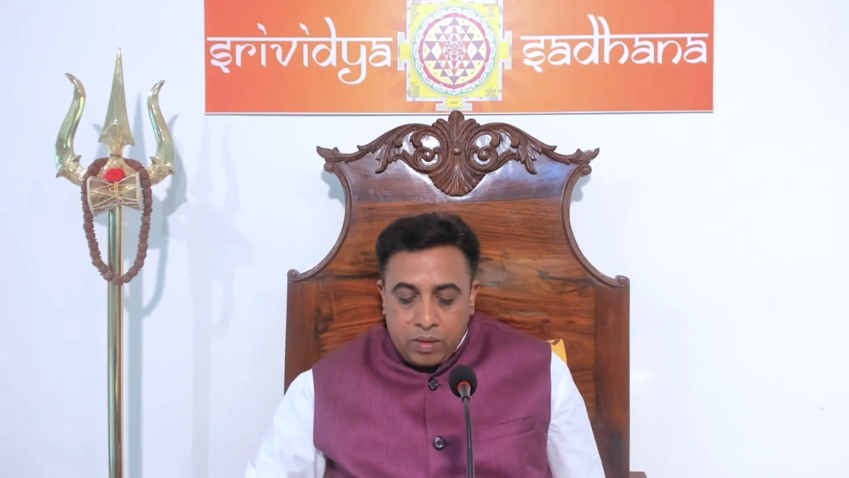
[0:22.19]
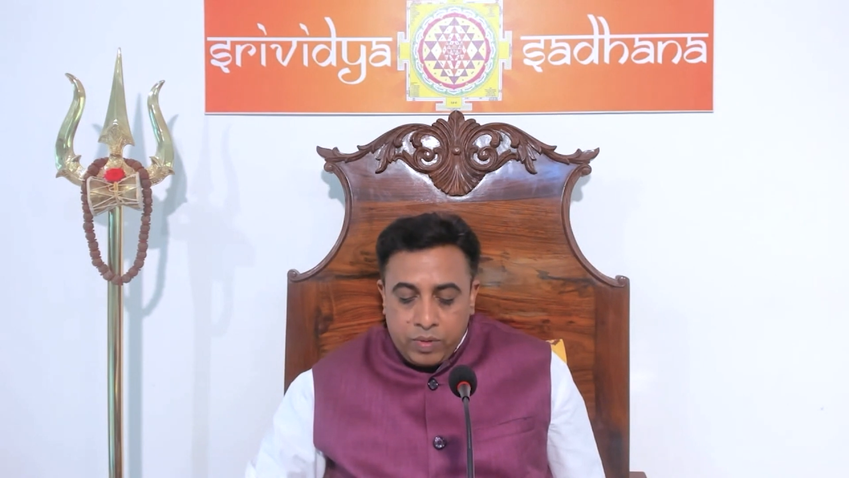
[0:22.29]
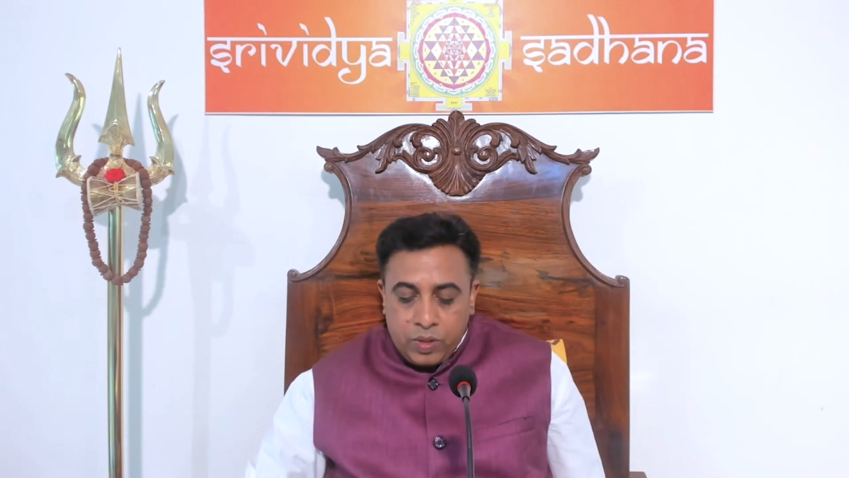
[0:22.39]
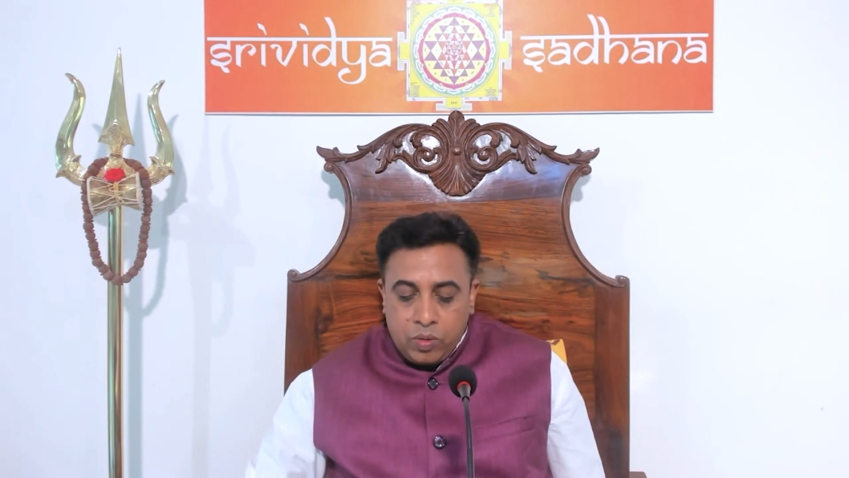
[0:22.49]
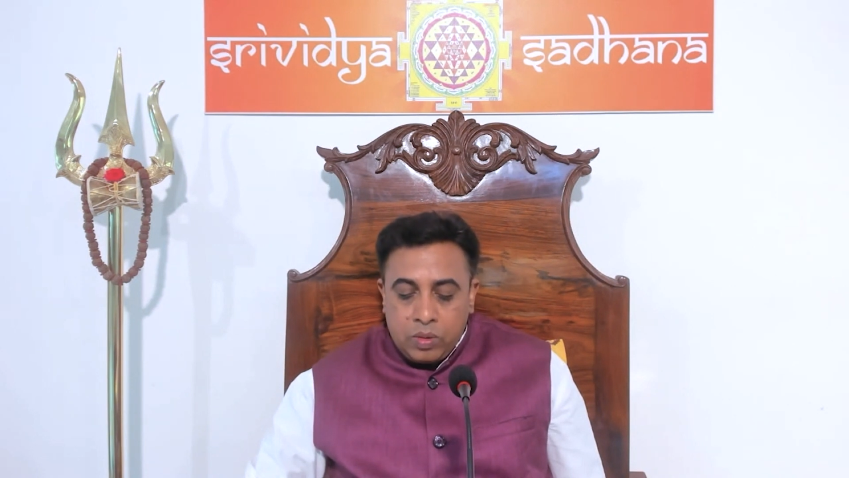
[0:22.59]

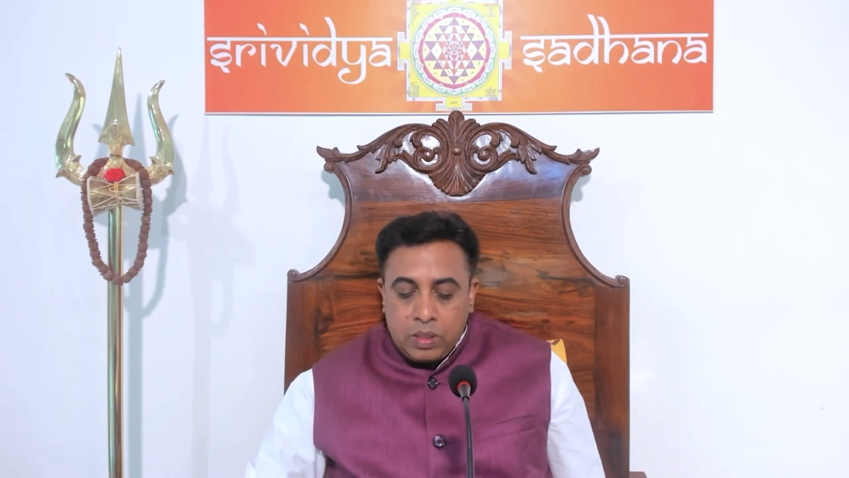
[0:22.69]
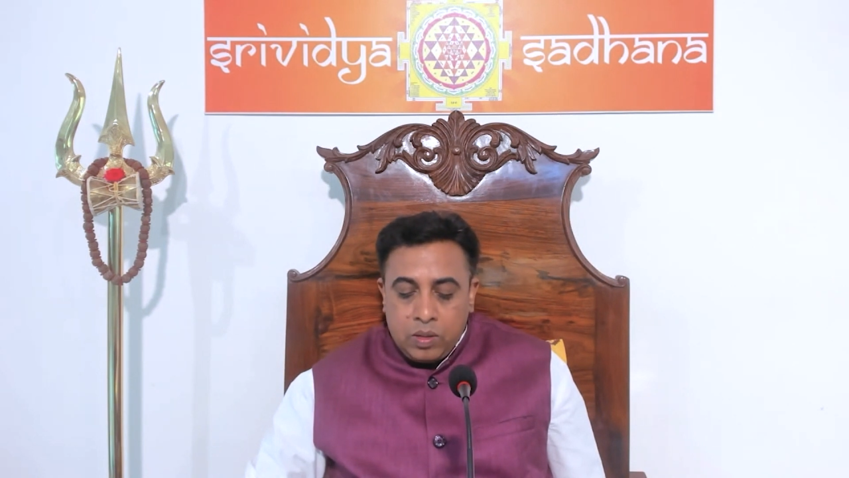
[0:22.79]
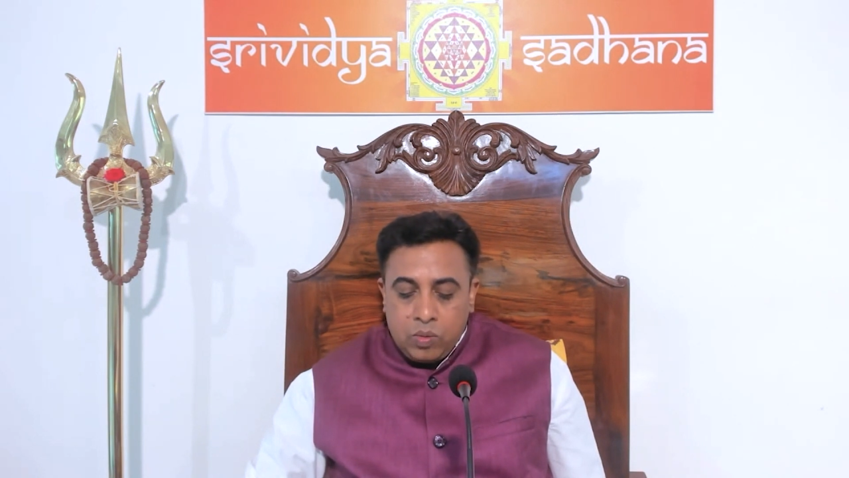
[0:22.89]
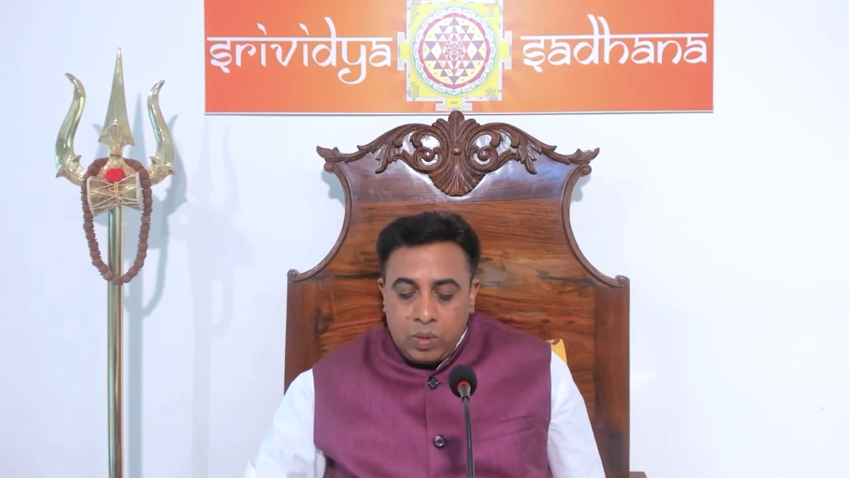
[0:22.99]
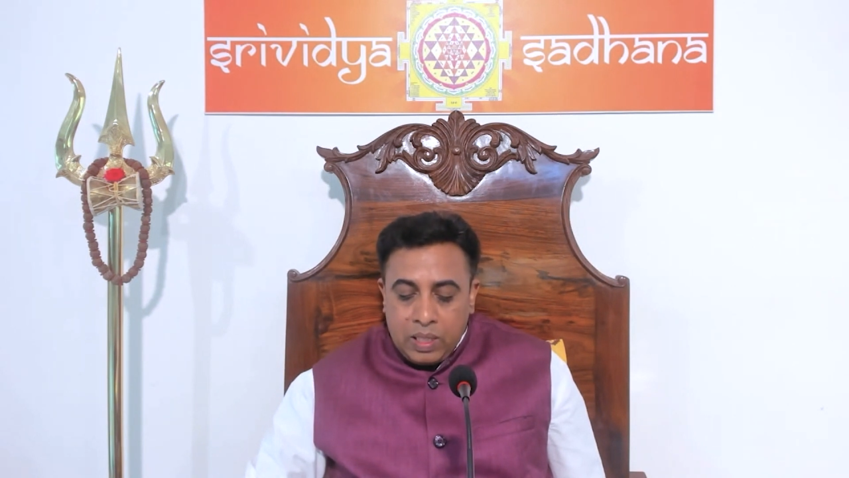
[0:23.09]
without a
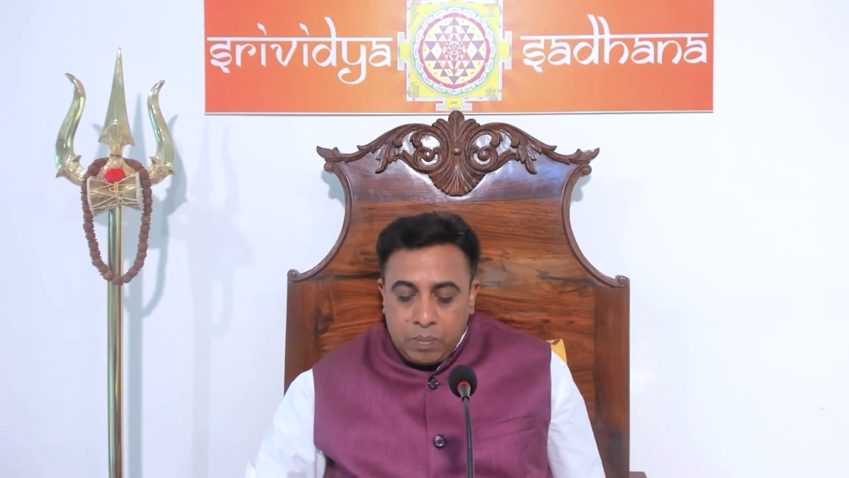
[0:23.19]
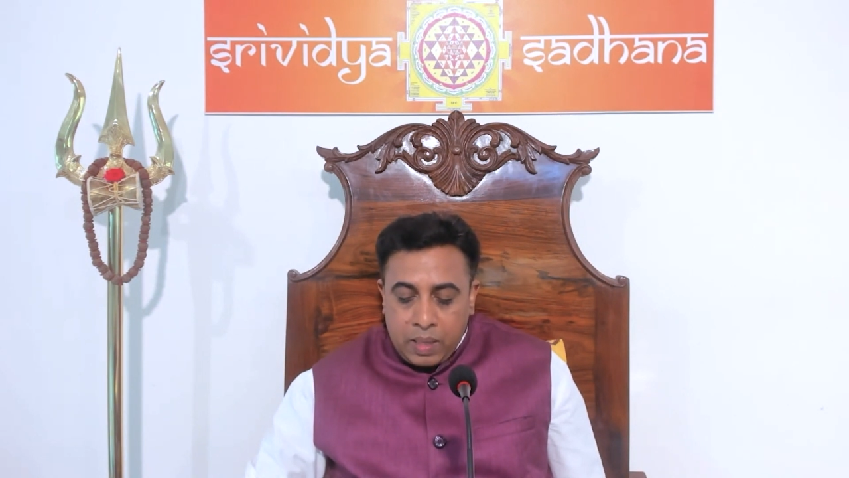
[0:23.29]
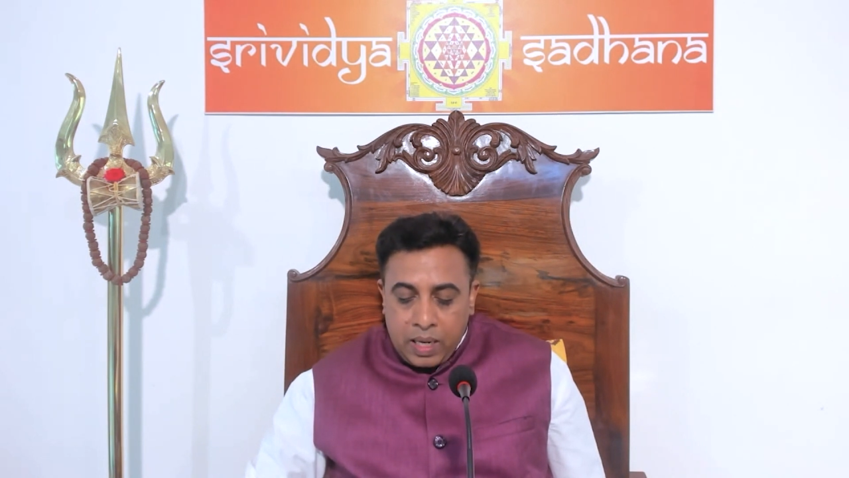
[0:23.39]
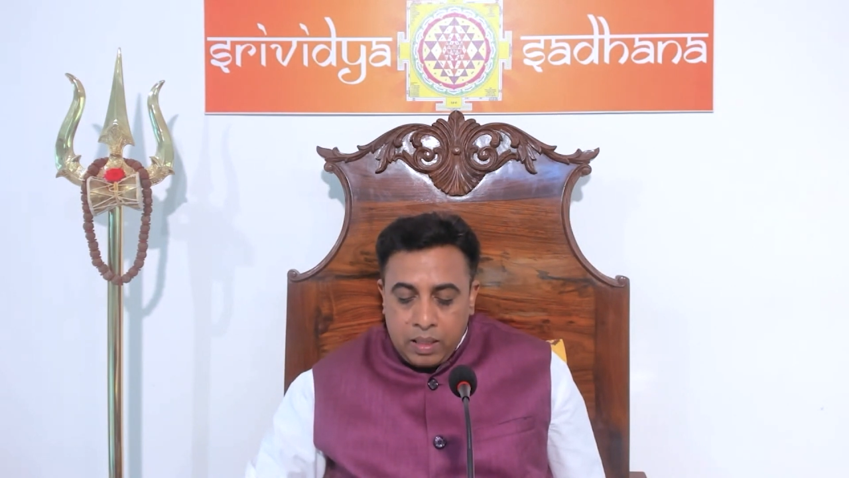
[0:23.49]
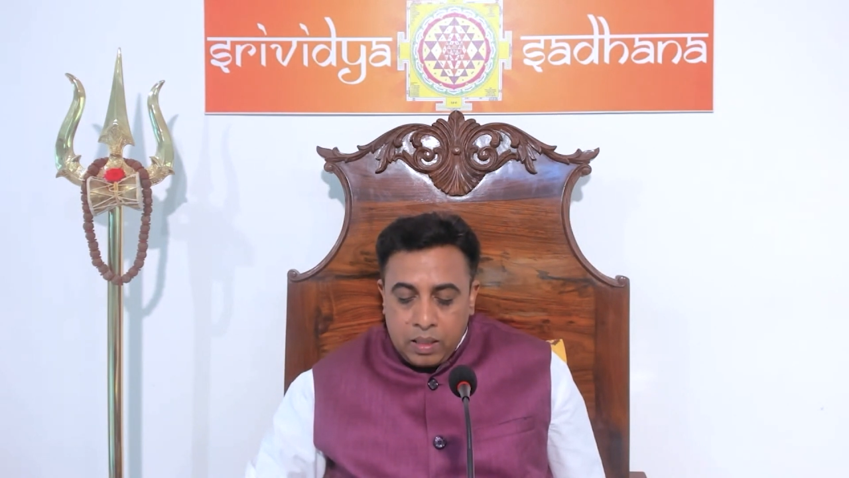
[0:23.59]
woolen
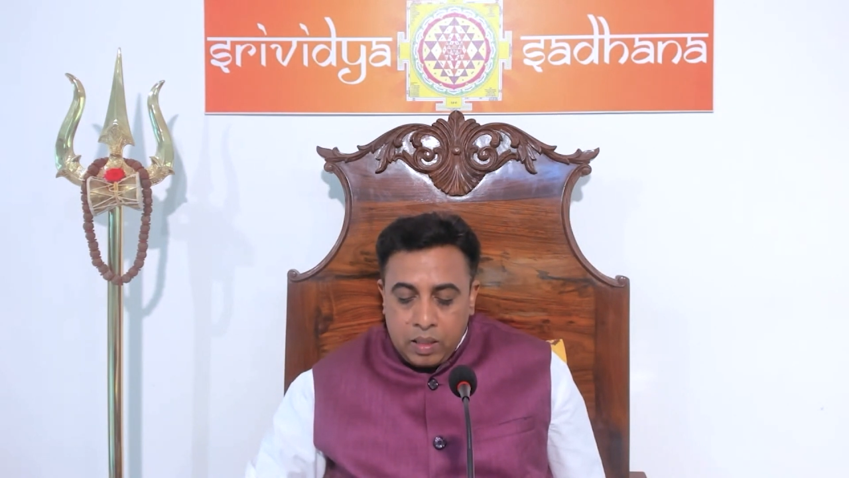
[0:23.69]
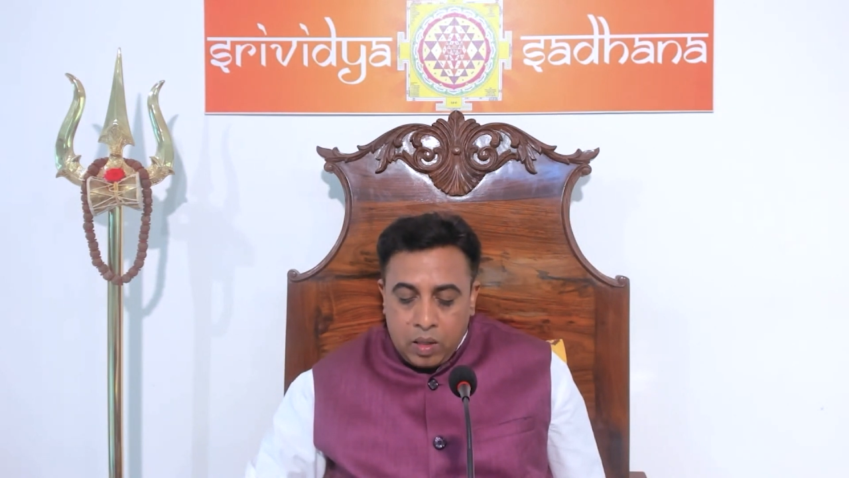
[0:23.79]
mat